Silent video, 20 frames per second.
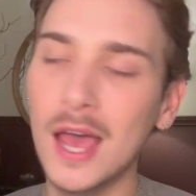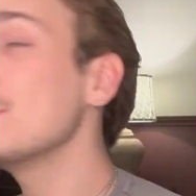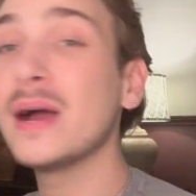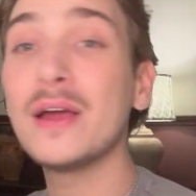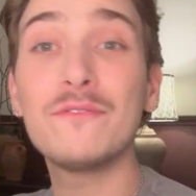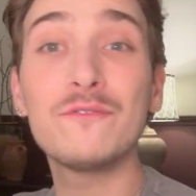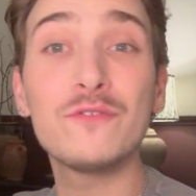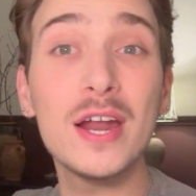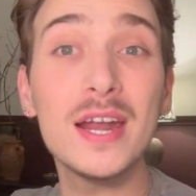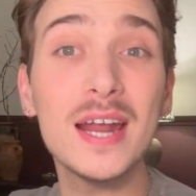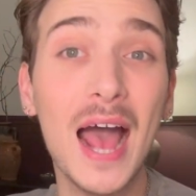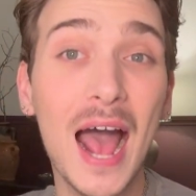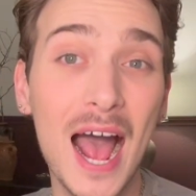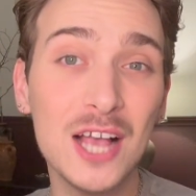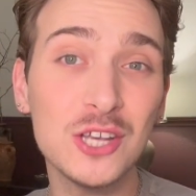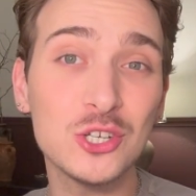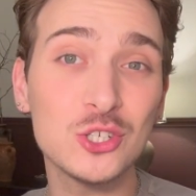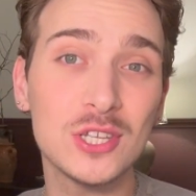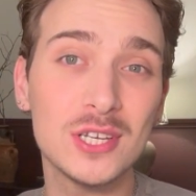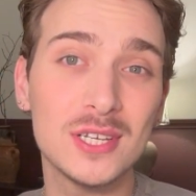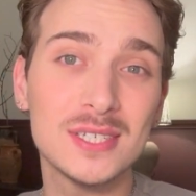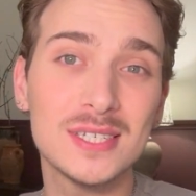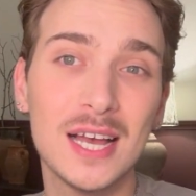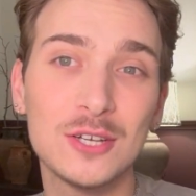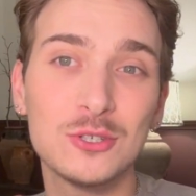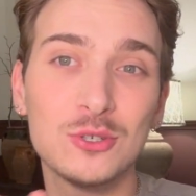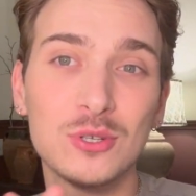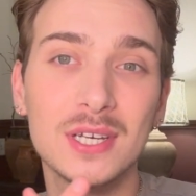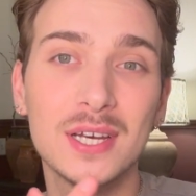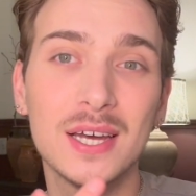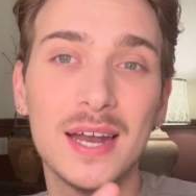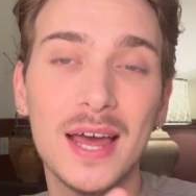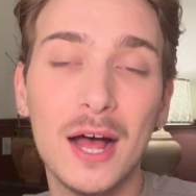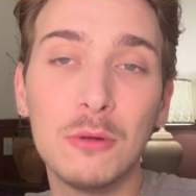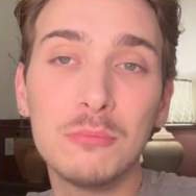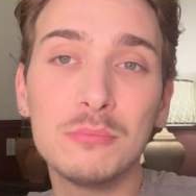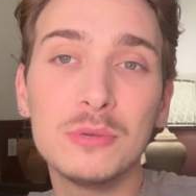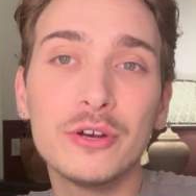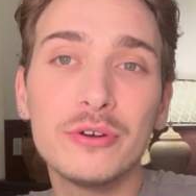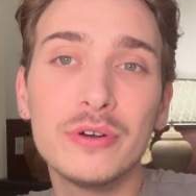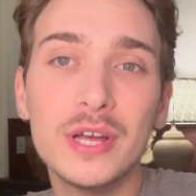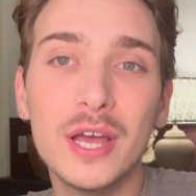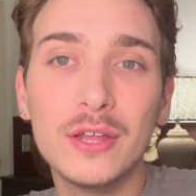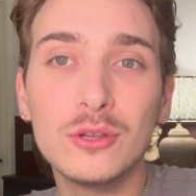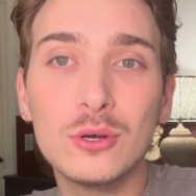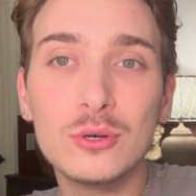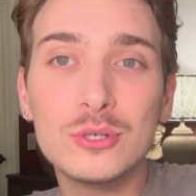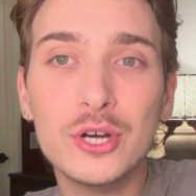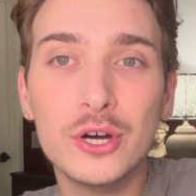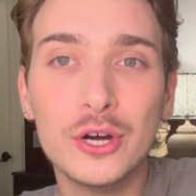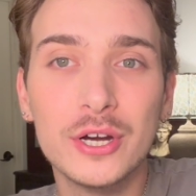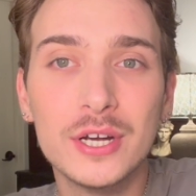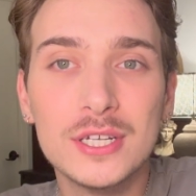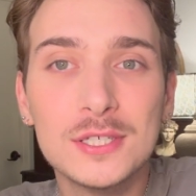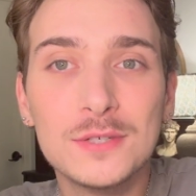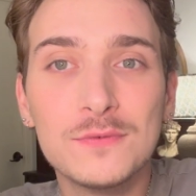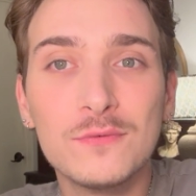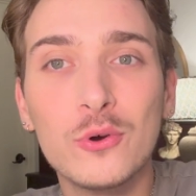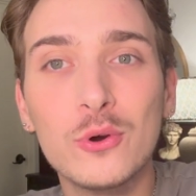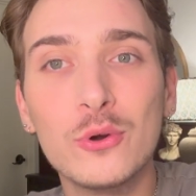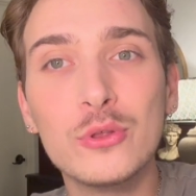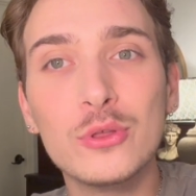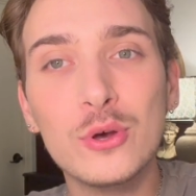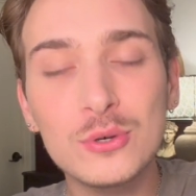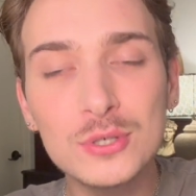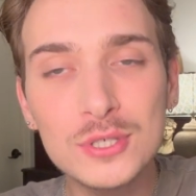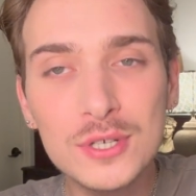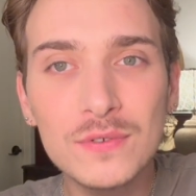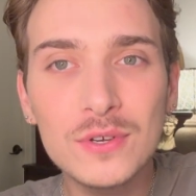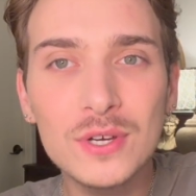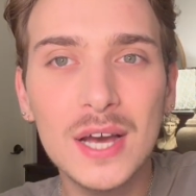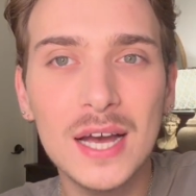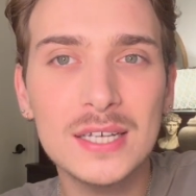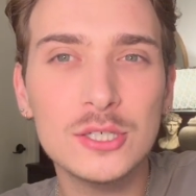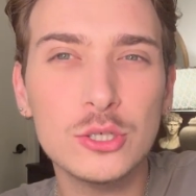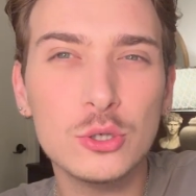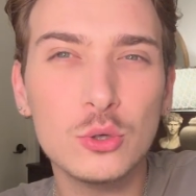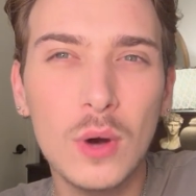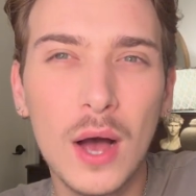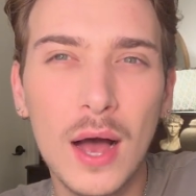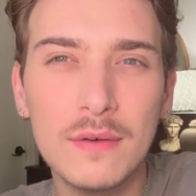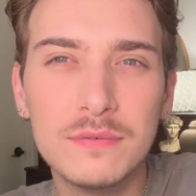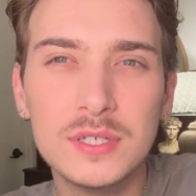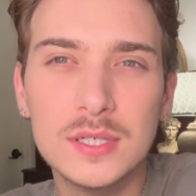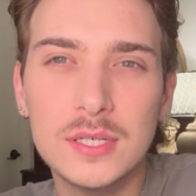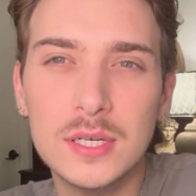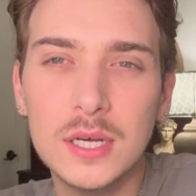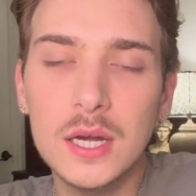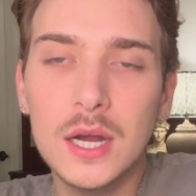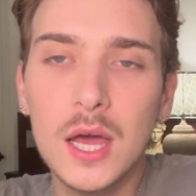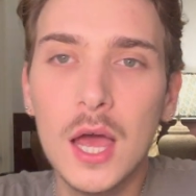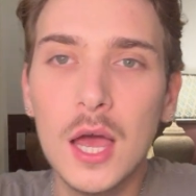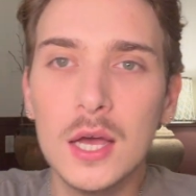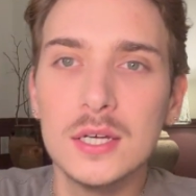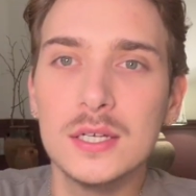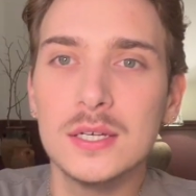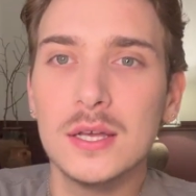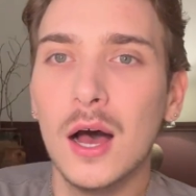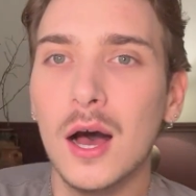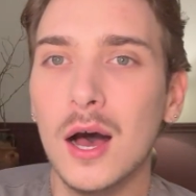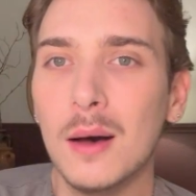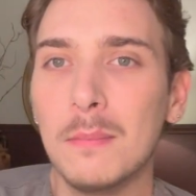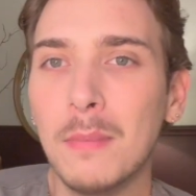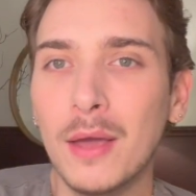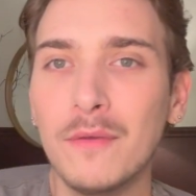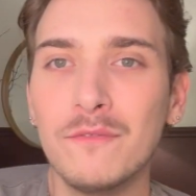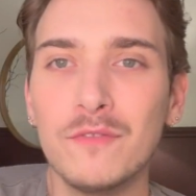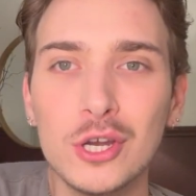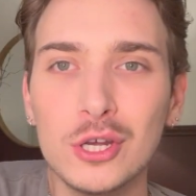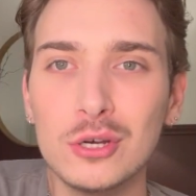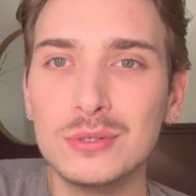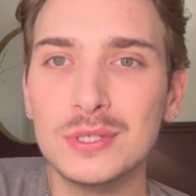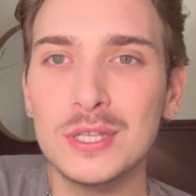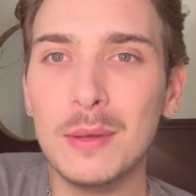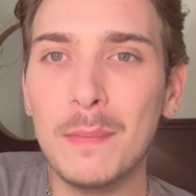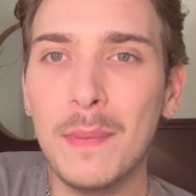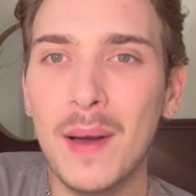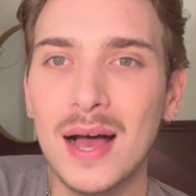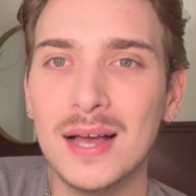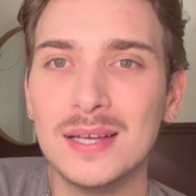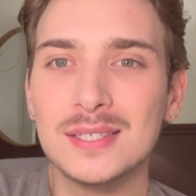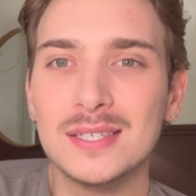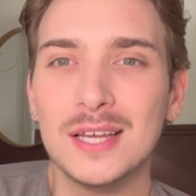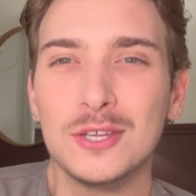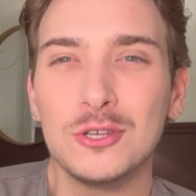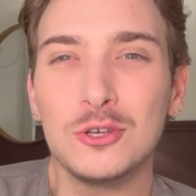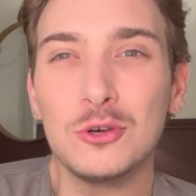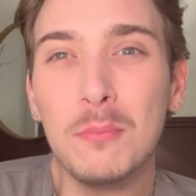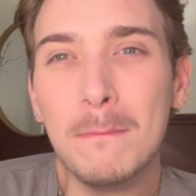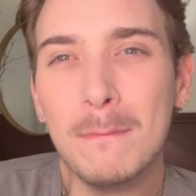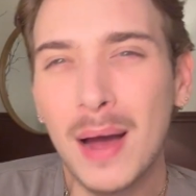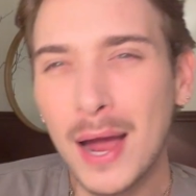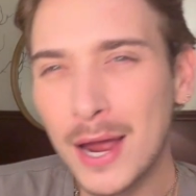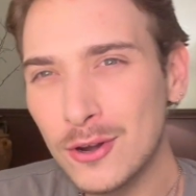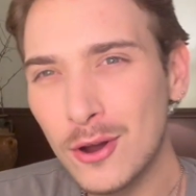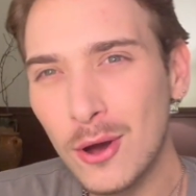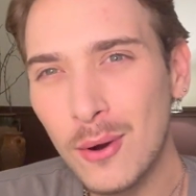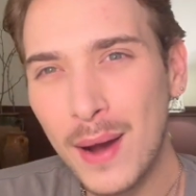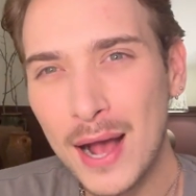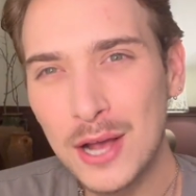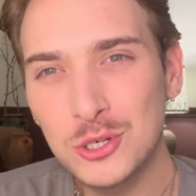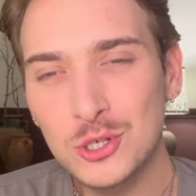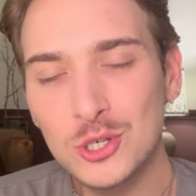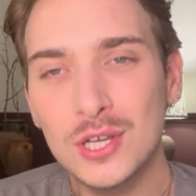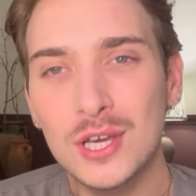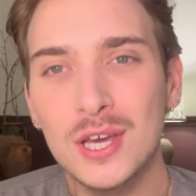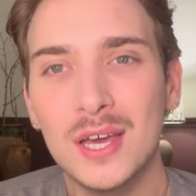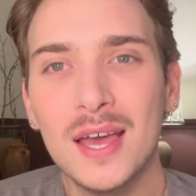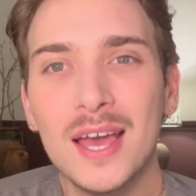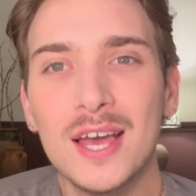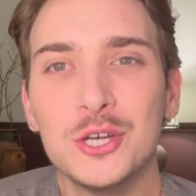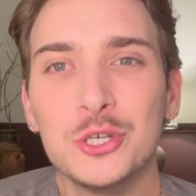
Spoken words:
My friend Ashley is actually going to help me create those curtains. For those of you guys who have seen my videos in the past, then you might know Ashley.